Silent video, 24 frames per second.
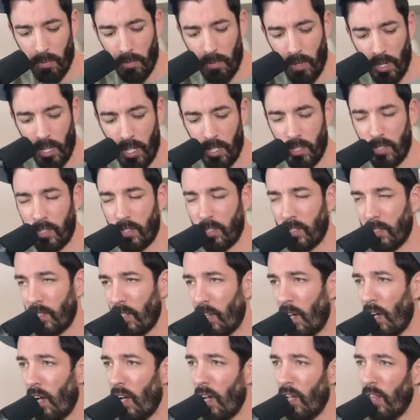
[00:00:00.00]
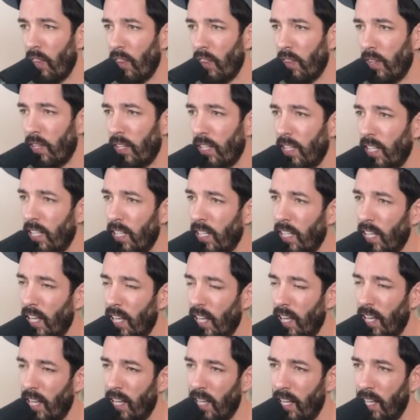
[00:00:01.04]
and what's on
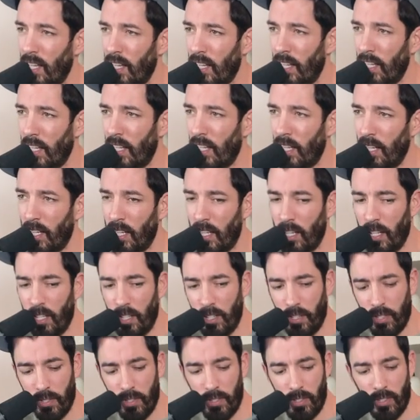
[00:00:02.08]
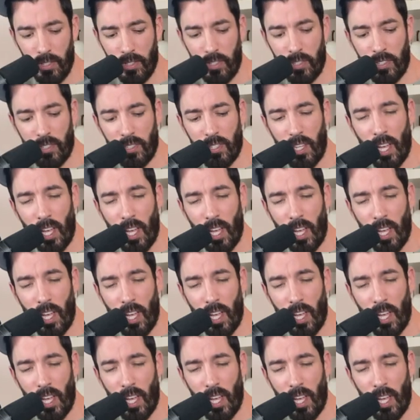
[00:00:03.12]
the other